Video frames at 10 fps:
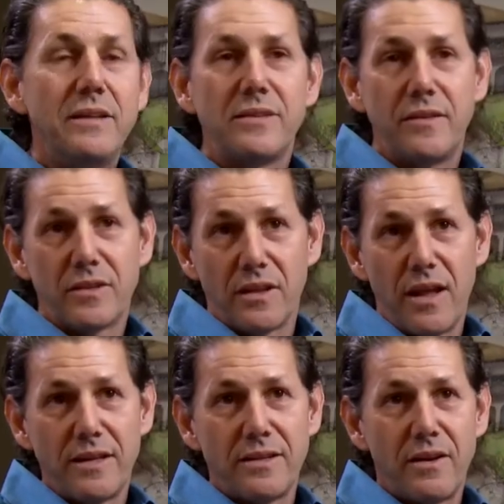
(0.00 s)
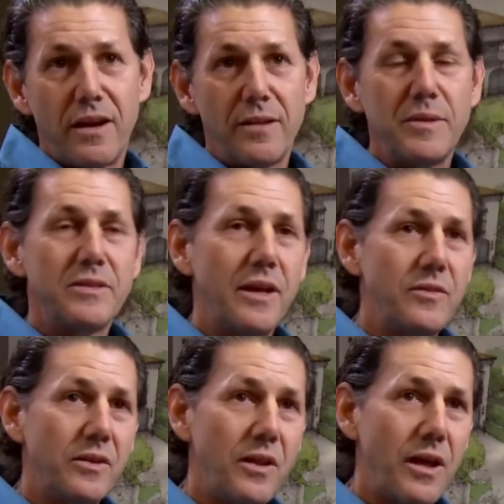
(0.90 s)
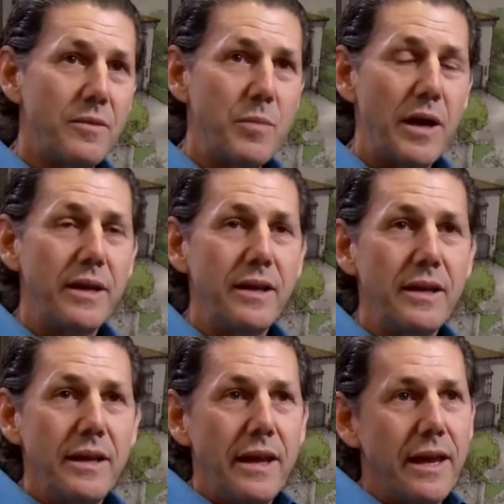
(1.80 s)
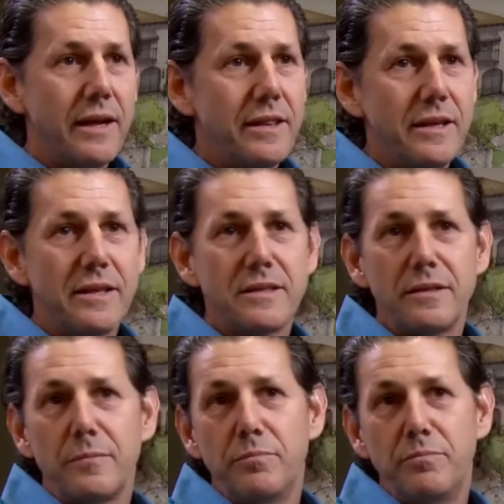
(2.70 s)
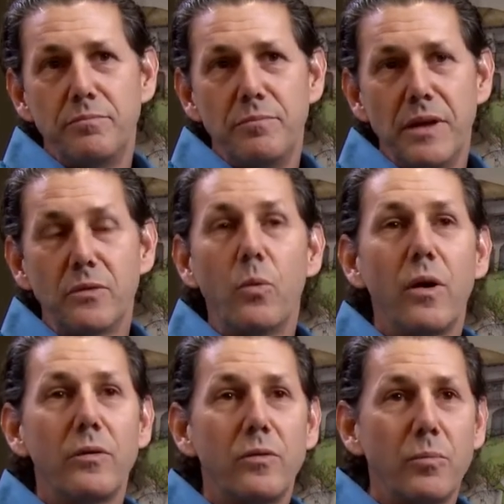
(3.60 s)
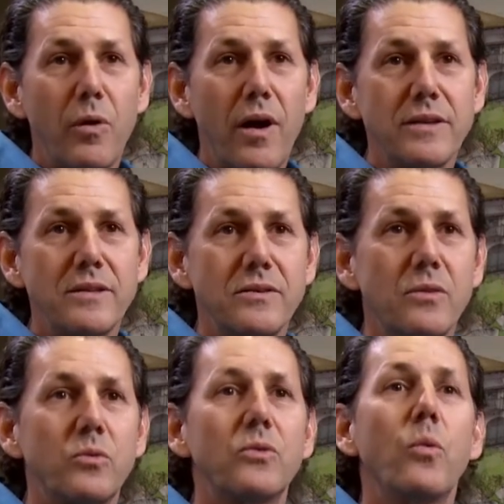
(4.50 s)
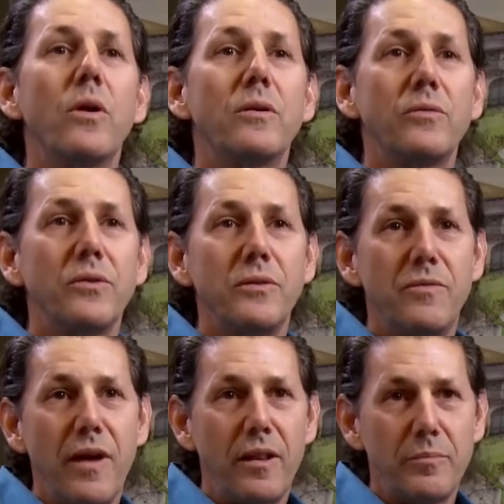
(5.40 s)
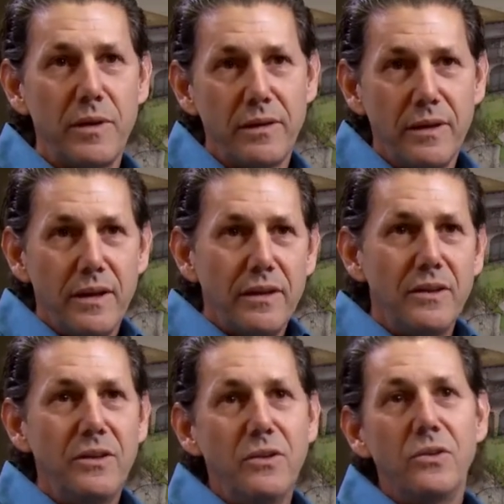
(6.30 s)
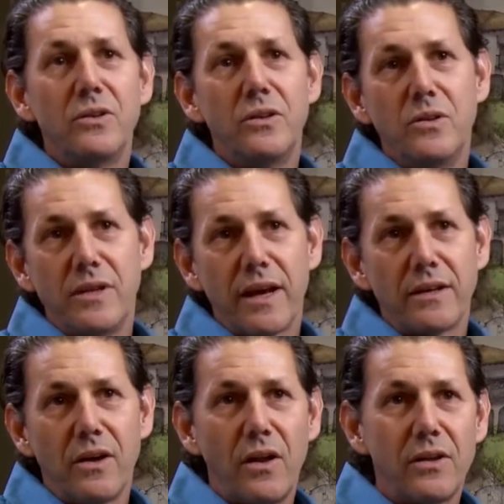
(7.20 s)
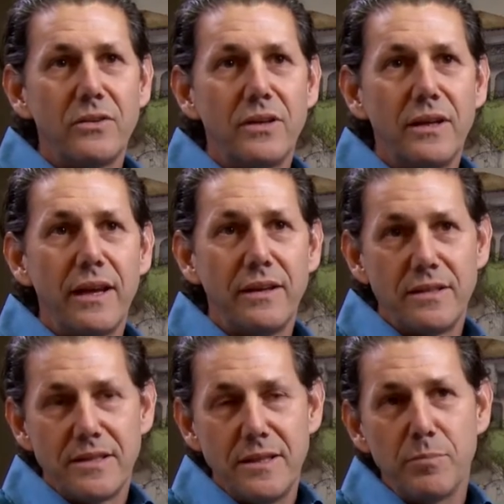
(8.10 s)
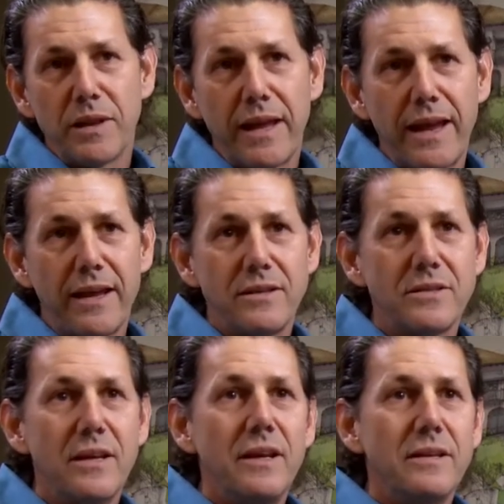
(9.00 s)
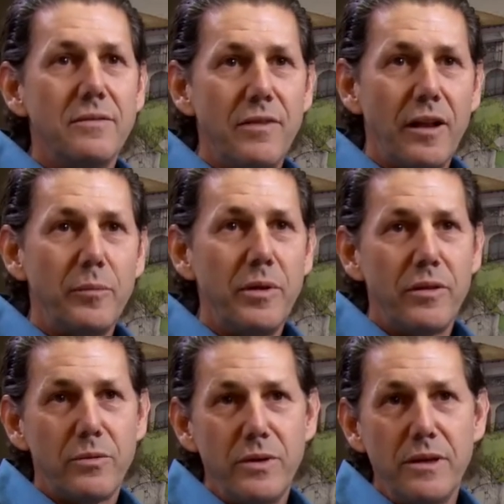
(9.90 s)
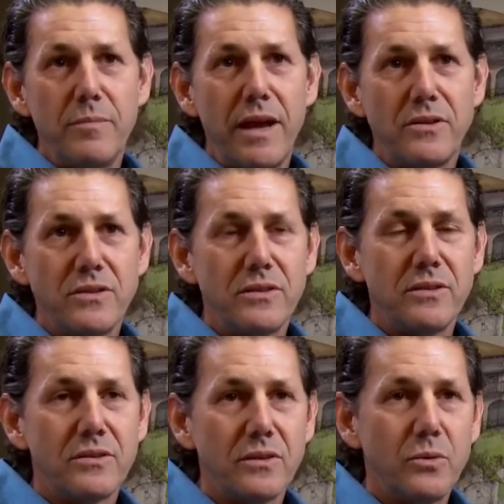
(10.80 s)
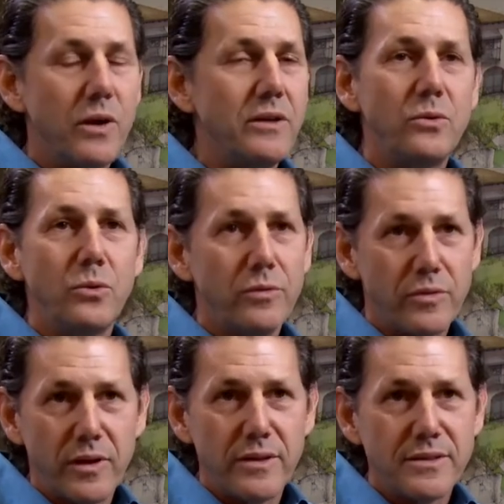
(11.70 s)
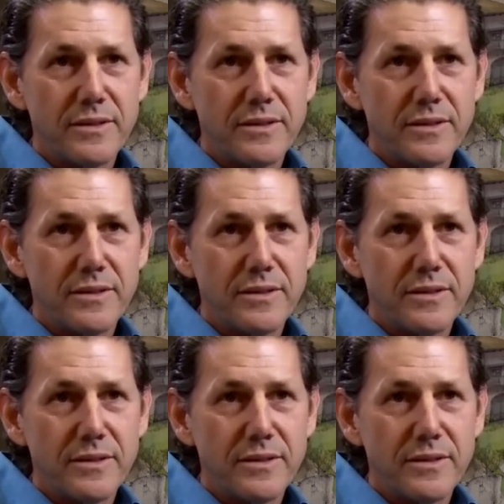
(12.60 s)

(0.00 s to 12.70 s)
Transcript: It saves a lot of time, it saves a lot of money, and I think it's a, it's a wonderful process, it's a wonderful development to use the new technology and to see plans develop in three dimensions. It's a great tool for us.